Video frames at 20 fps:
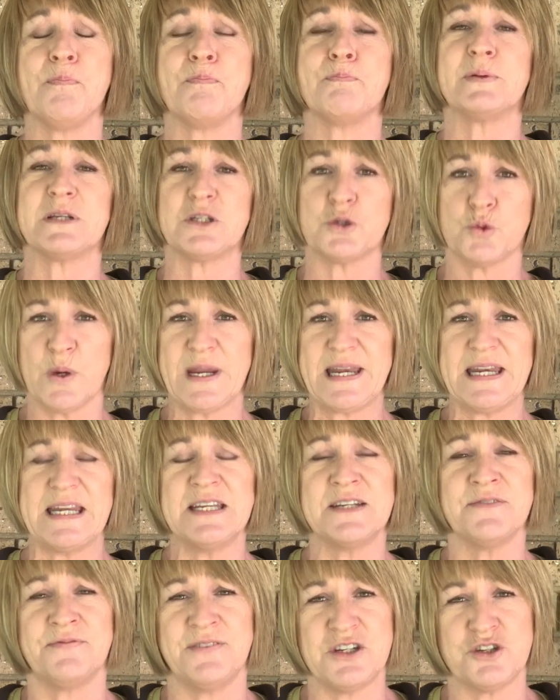between
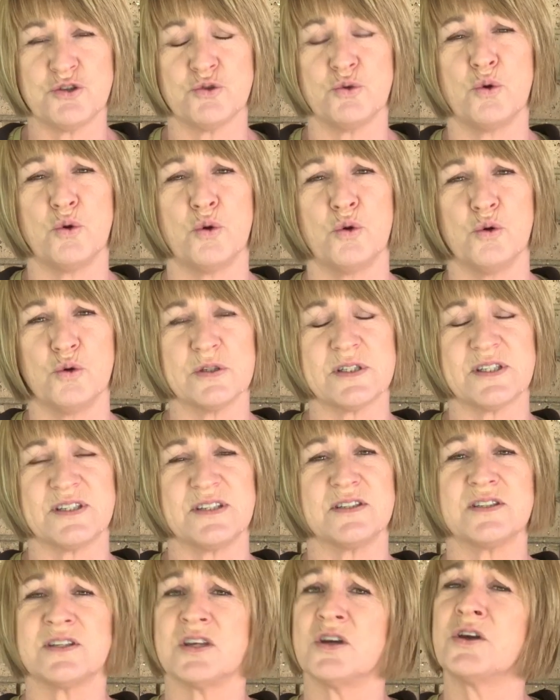individual
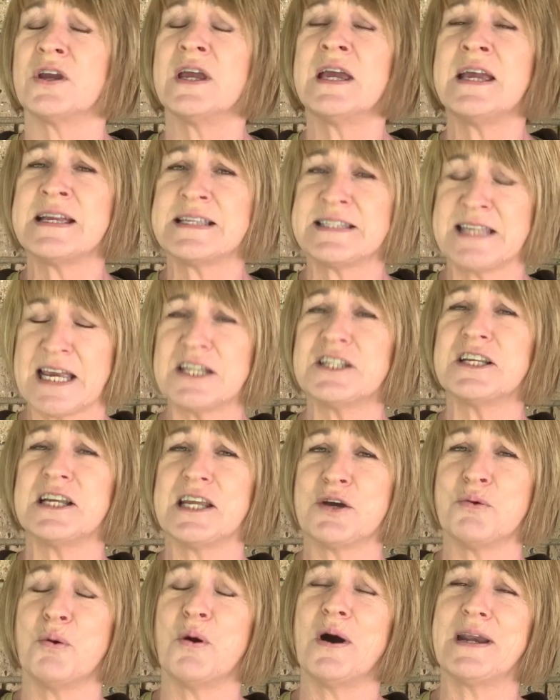horses. So it's actually
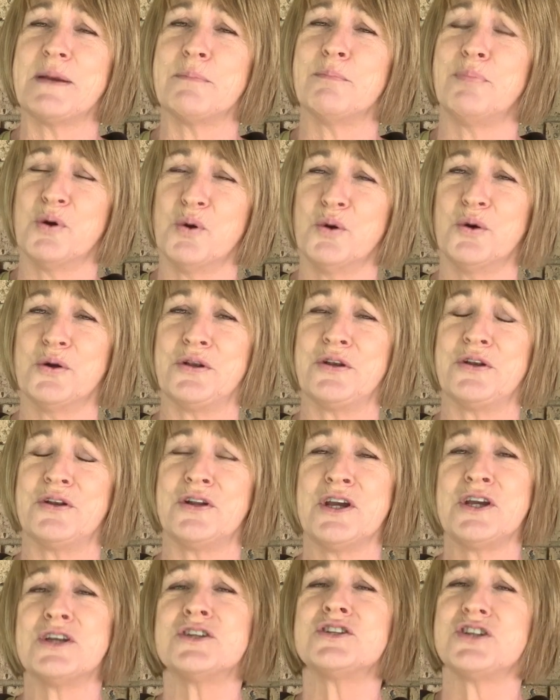quite important
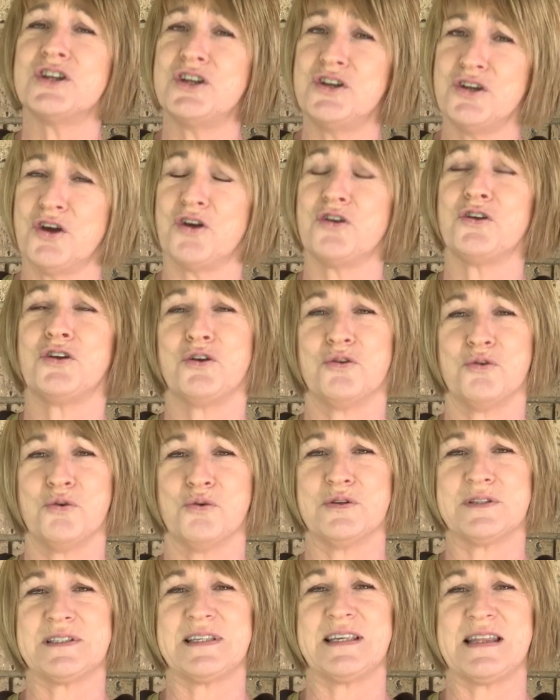to know your
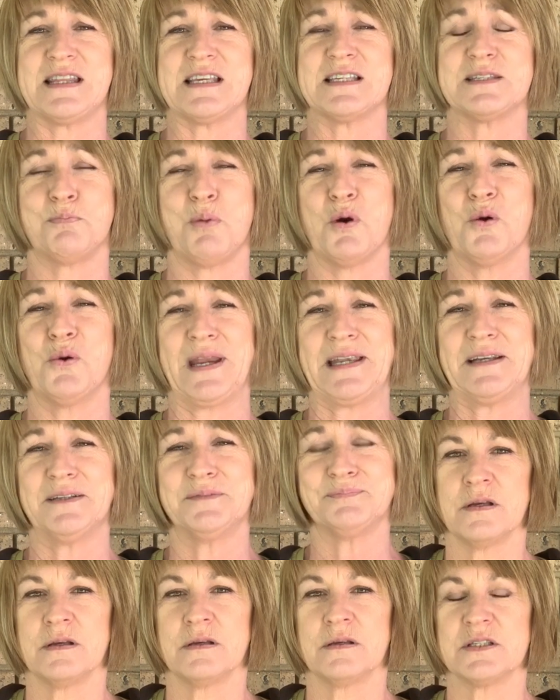horse at this point.
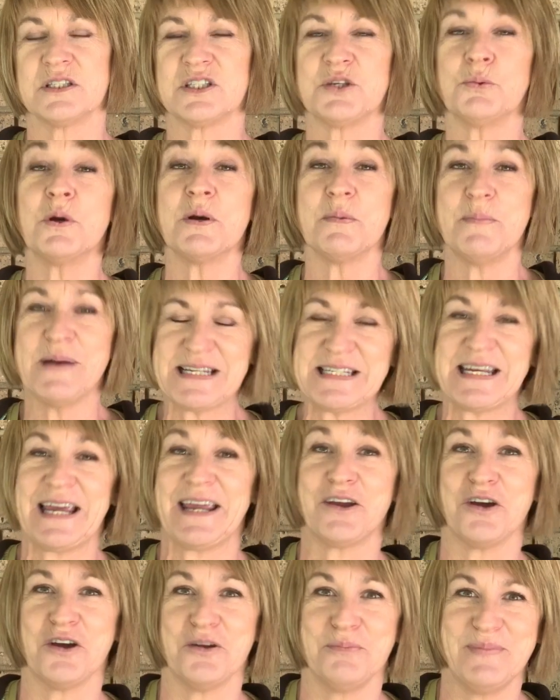So what are my
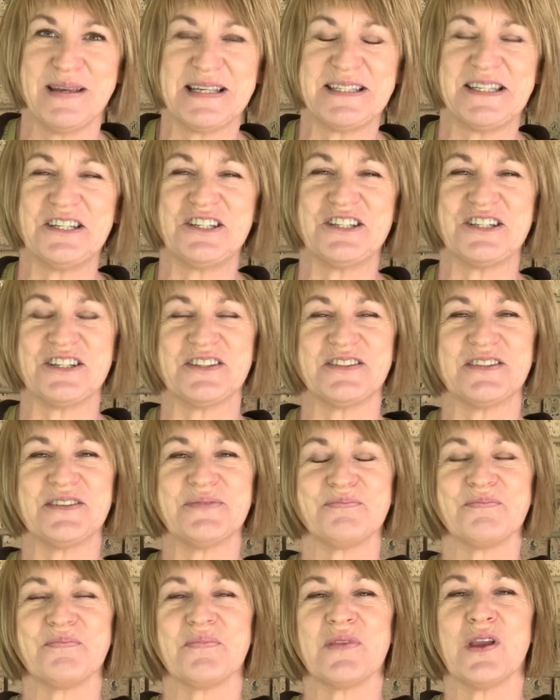take-home messages?
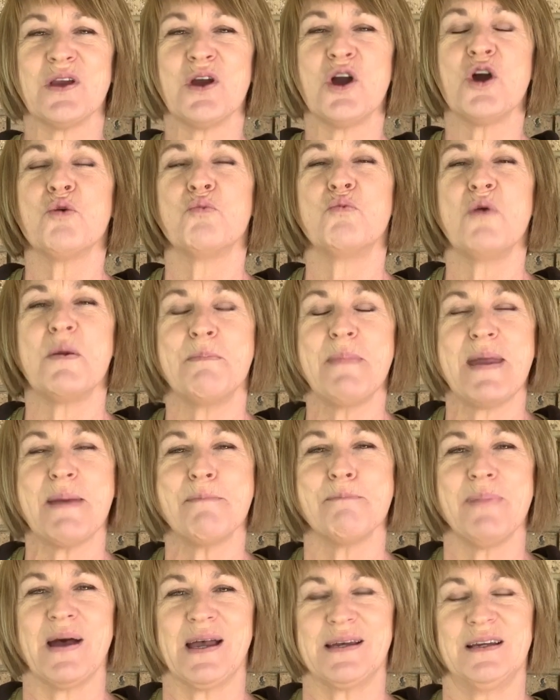
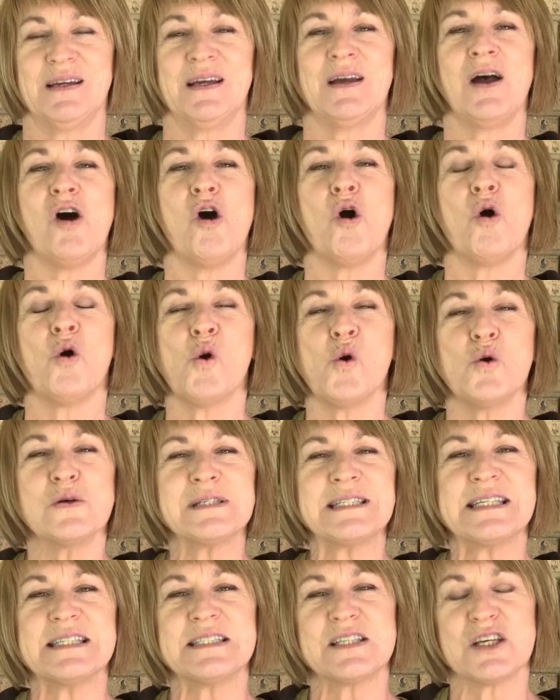Remember,
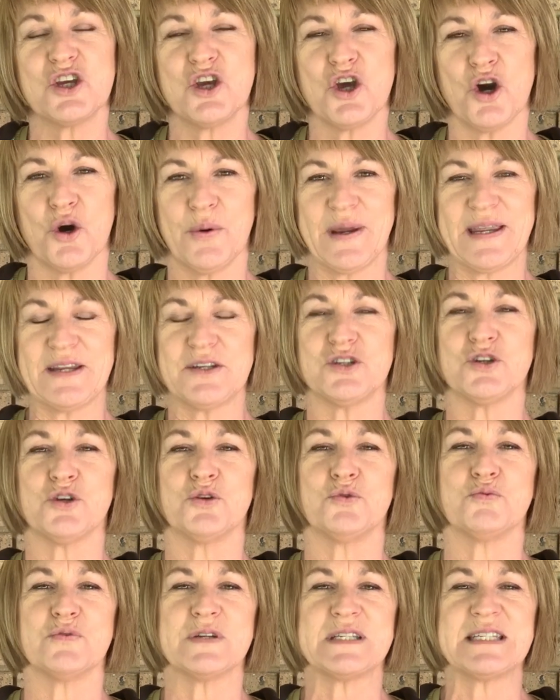horse is going to
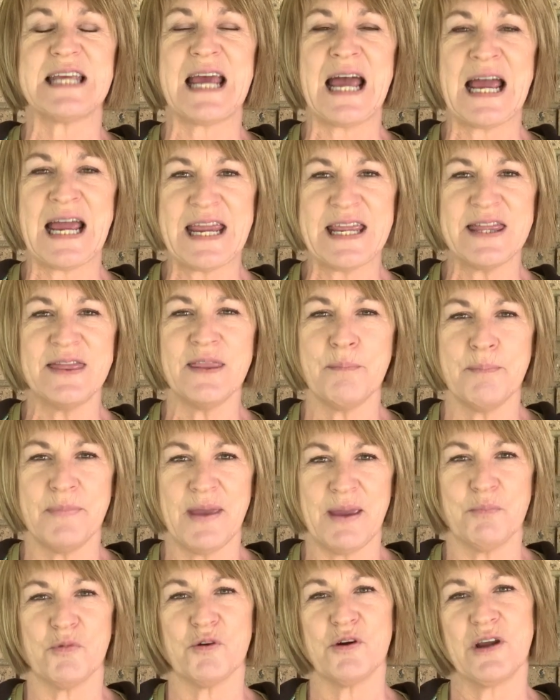retain the
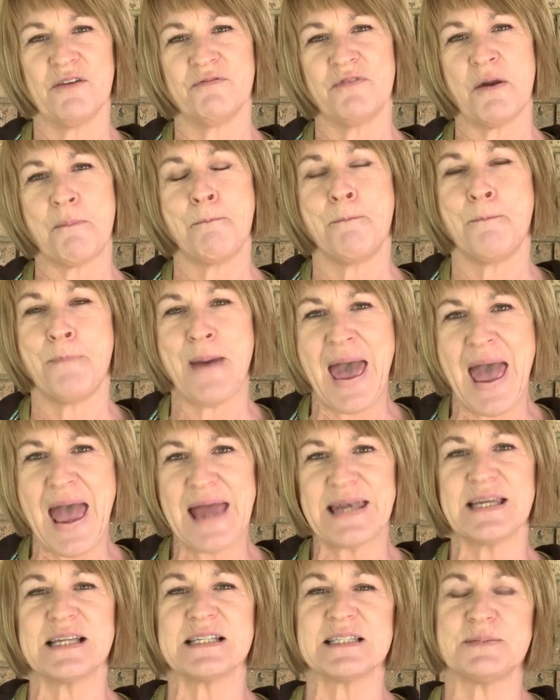memory of a bad
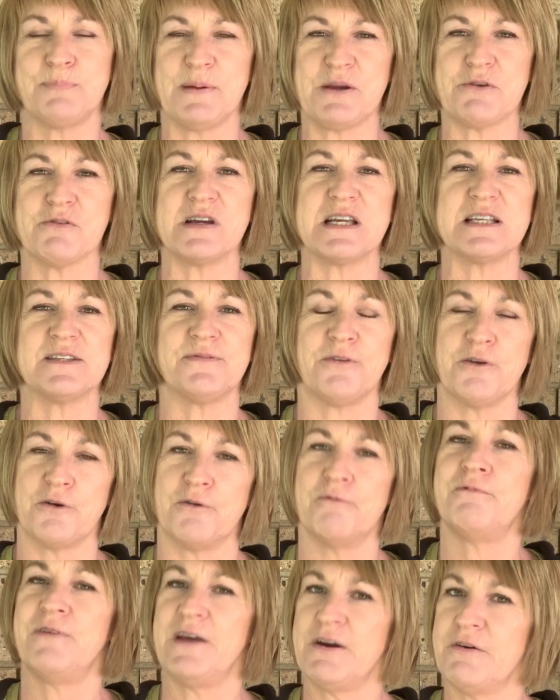experience for a
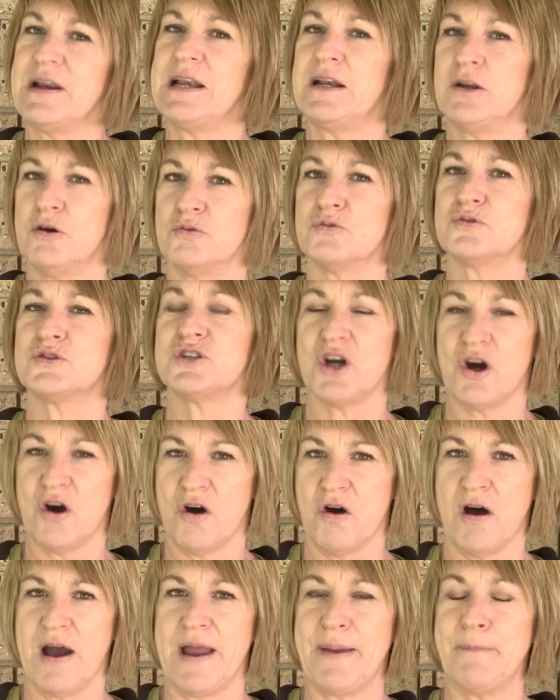very long
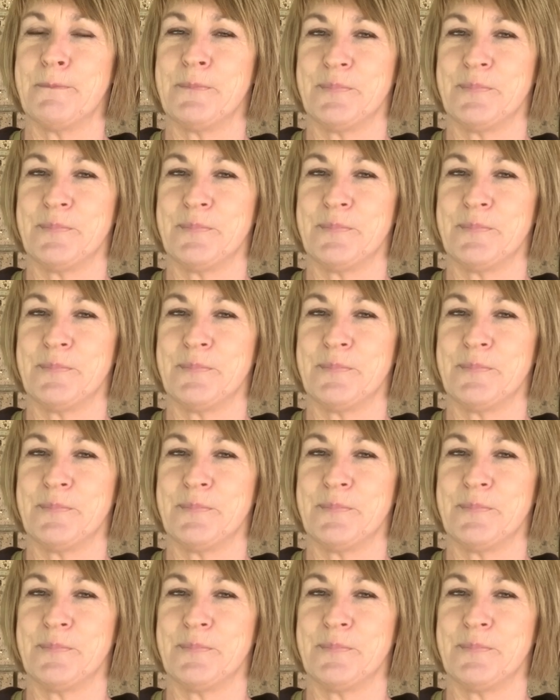time.